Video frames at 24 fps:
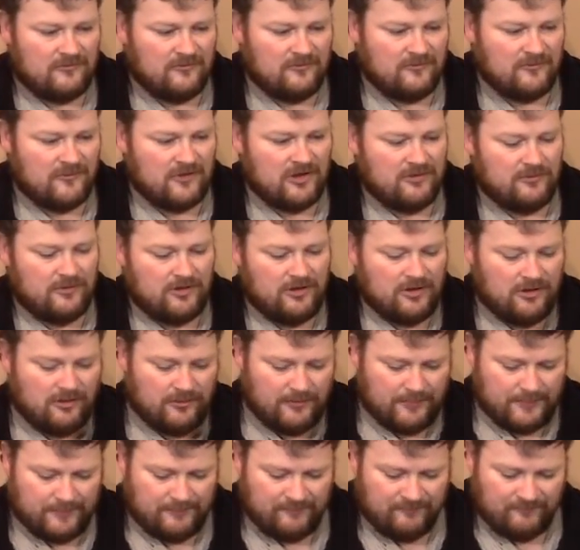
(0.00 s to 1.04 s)
There we go.
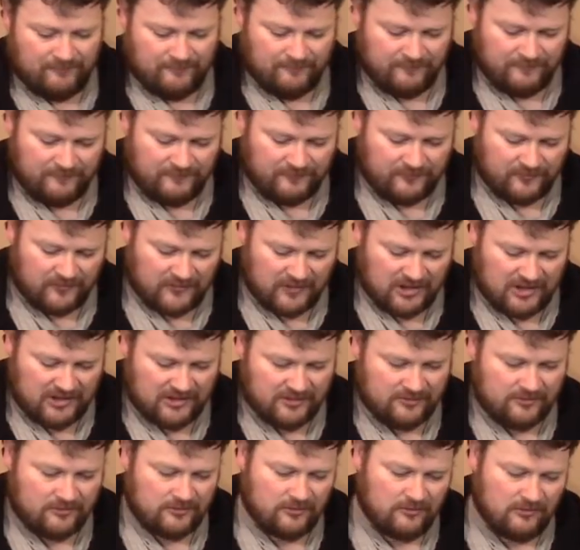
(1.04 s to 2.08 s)
And you
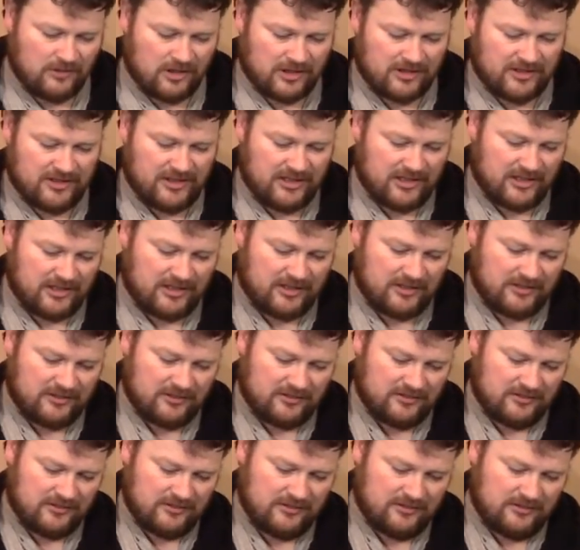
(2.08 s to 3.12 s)
screw on the
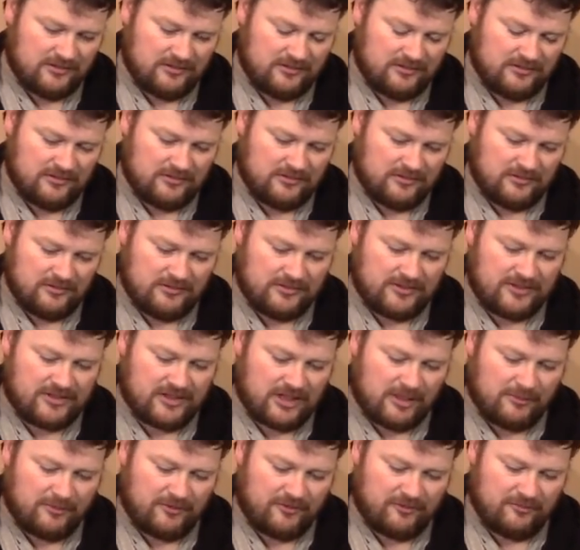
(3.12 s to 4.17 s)

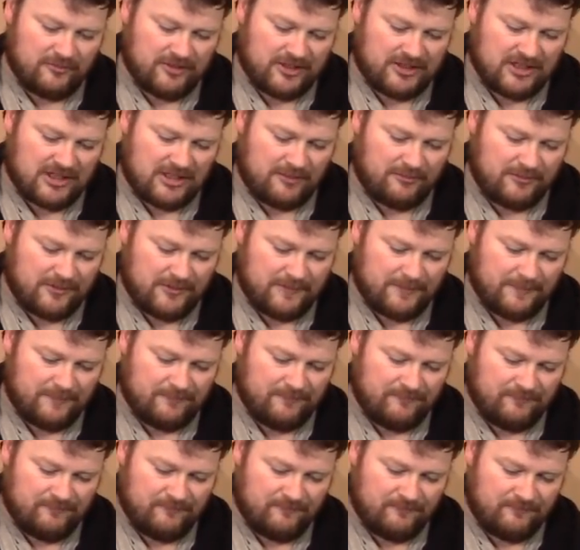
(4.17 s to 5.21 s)
stopper from the top.
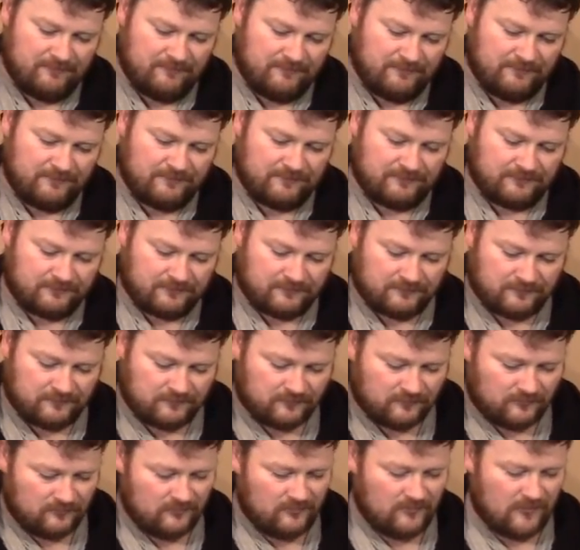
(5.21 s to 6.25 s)

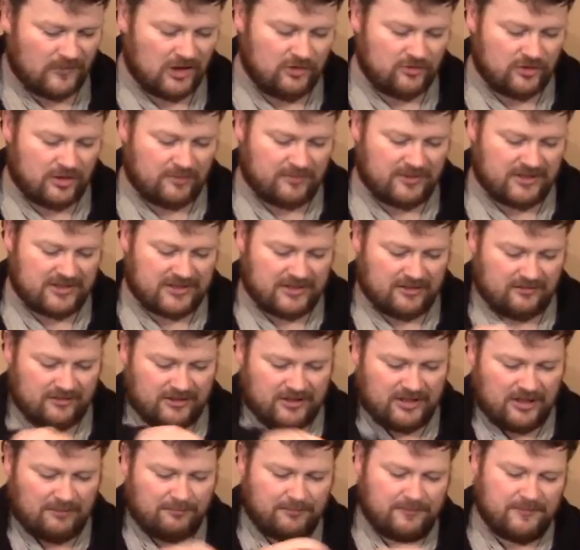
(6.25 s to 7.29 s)
You drop this down the
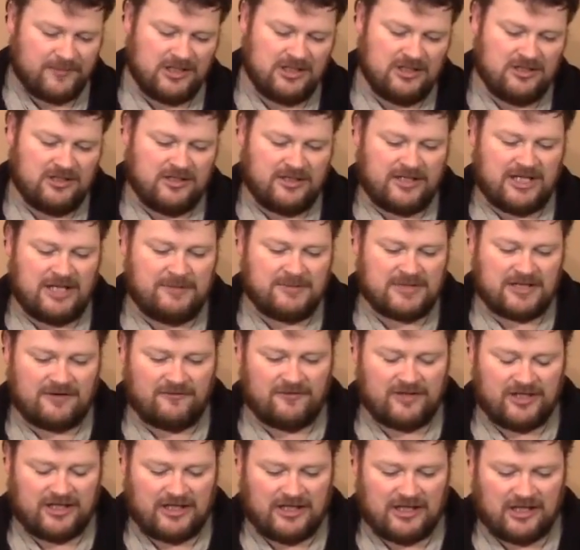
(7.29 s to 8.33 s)
top. It keeps
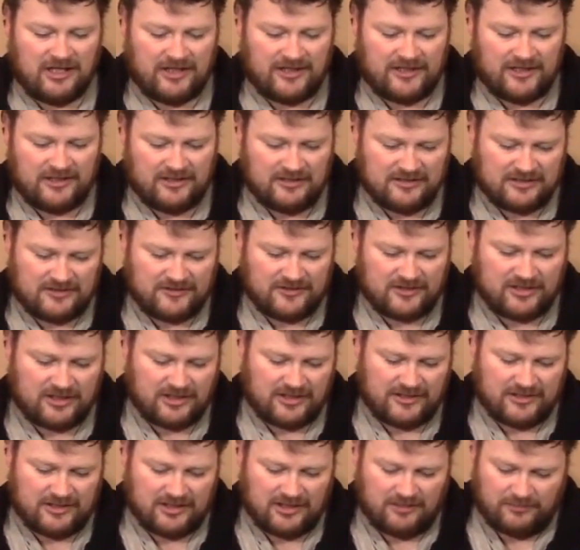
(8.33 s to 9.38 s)
everything in line as you
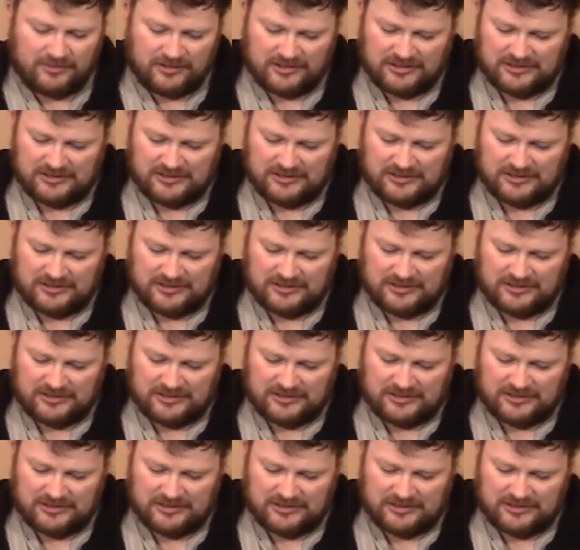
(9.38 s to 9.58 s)
tighten it up.